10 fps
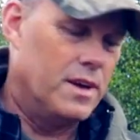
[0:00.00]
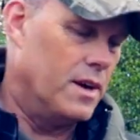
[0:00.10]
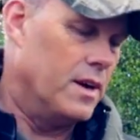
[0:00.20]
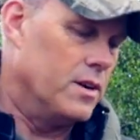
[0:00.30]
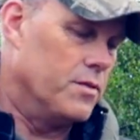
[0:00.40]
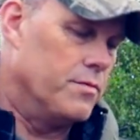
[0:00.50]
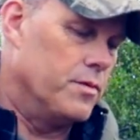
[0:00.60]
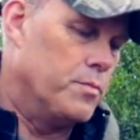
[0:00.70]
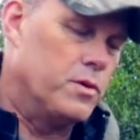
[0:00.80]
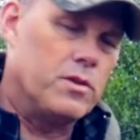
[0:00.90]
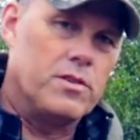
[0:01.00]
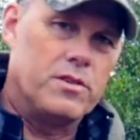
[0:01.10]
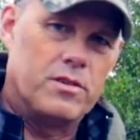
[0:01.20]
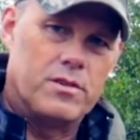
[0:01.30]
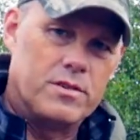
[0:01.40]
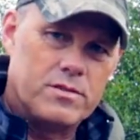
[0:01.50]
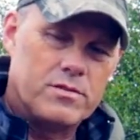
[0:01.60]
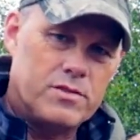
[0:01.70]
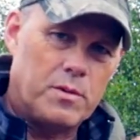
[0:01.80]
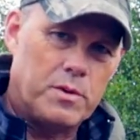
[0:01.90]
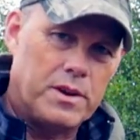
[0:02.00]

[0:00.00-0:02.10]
You put on your tripod